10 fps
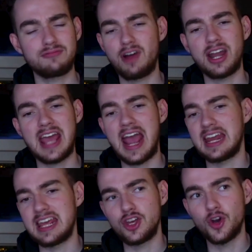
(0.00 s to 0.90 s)
running
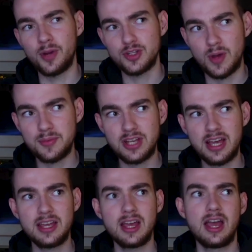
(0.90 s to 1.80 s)
any e-commerce website.